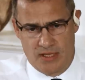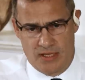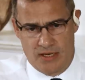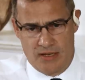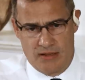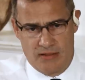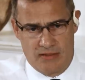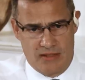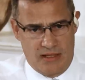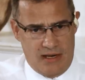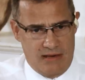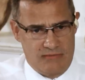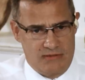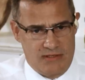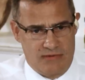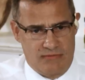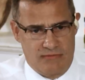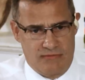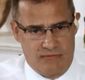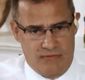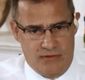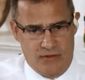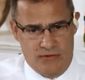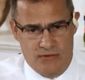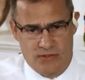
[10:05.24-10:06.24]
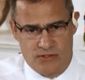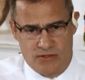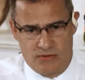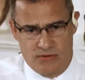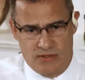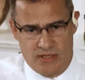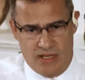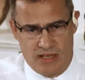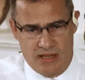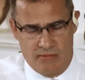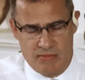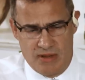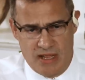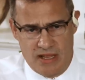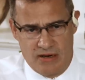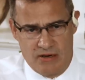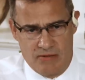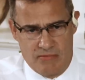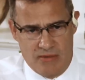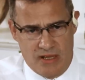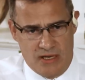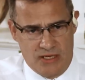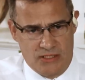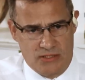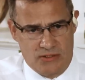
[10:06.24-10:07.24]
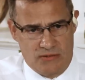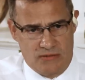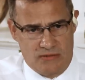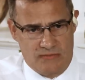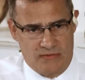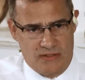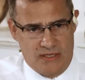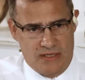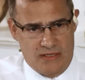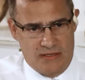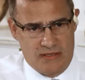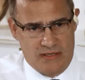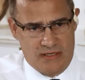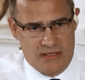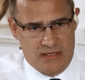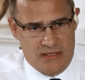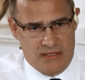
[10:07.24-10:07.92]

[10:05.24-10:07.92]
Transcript: you know and they'll have different views on that. I mean, how do you manage all of that?